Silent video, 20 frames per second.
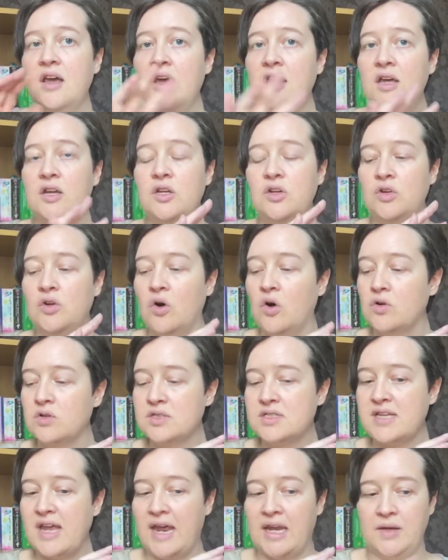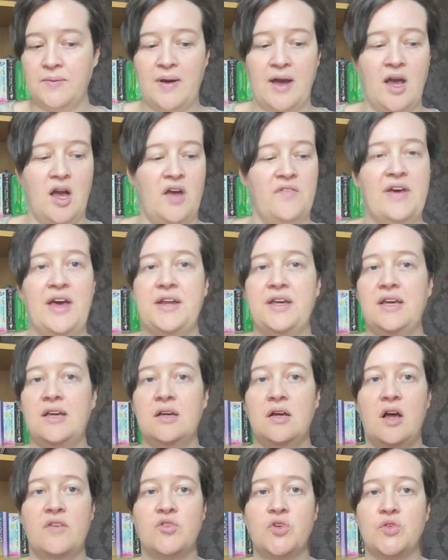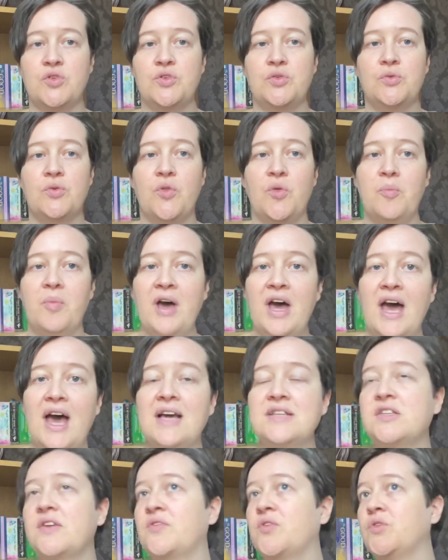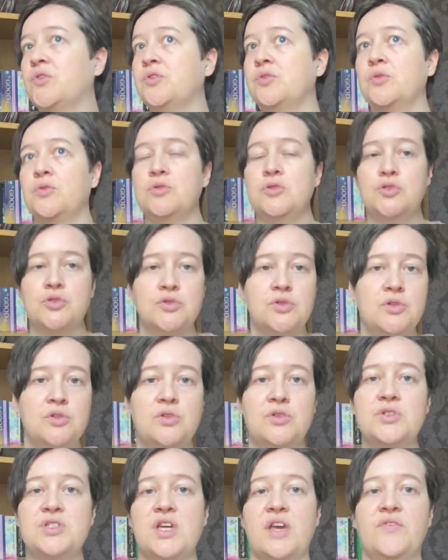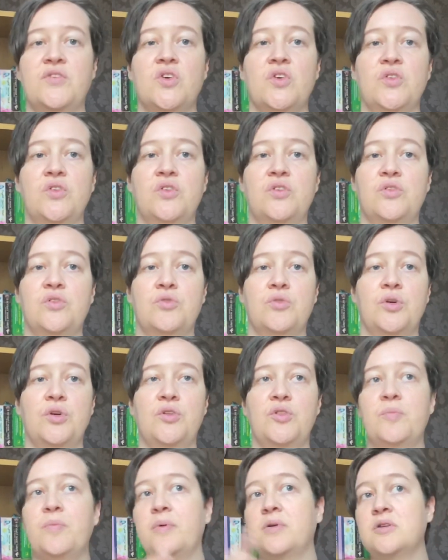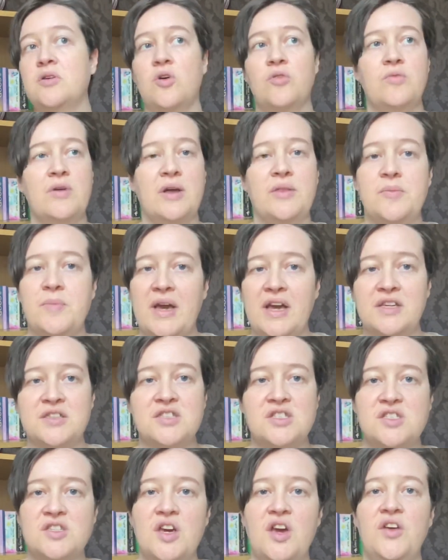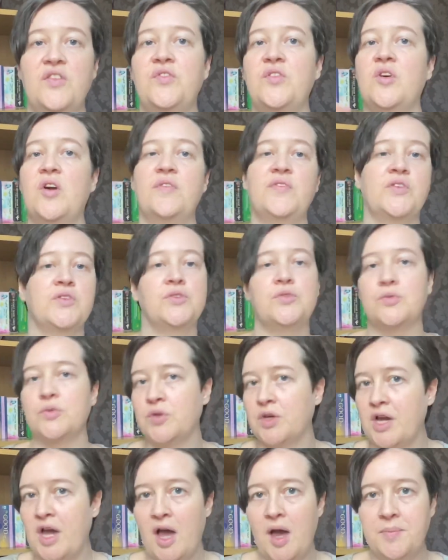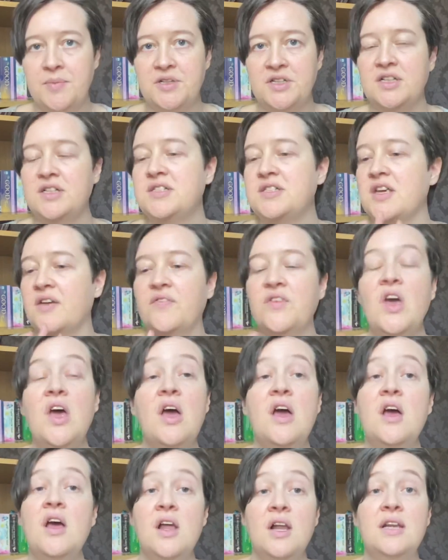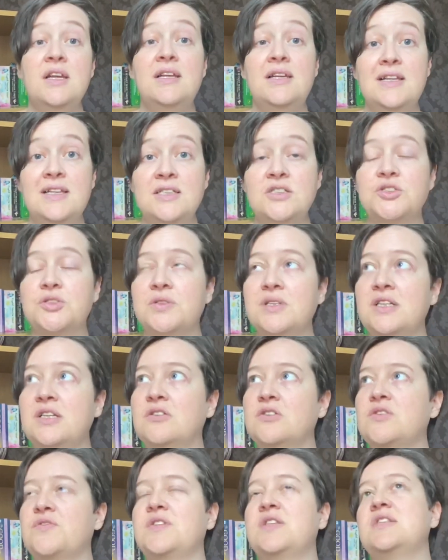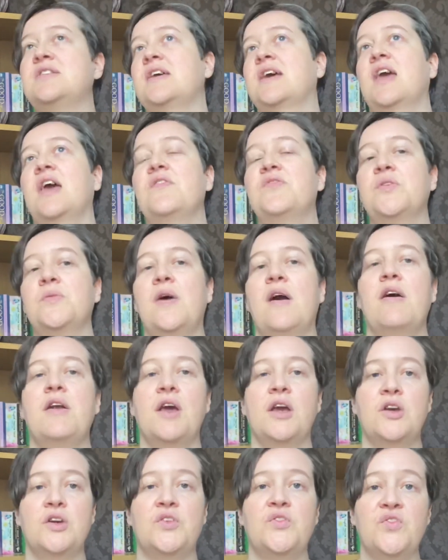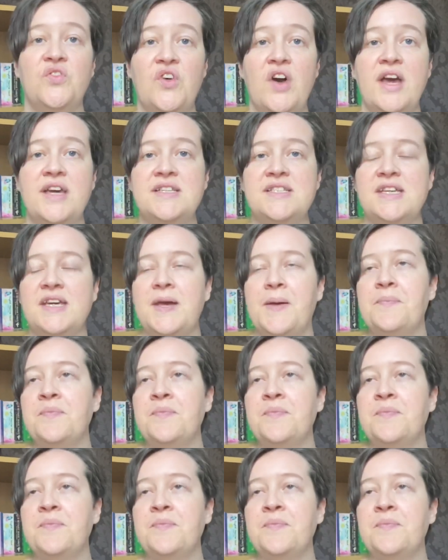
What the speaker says: not anywhere. I've gone through all the bags, I've gone through all the drawers, I've gone around the back of the sofa, I've gone through all the cupboards, I've literally looked for this deck everywhere and I couldn't find it.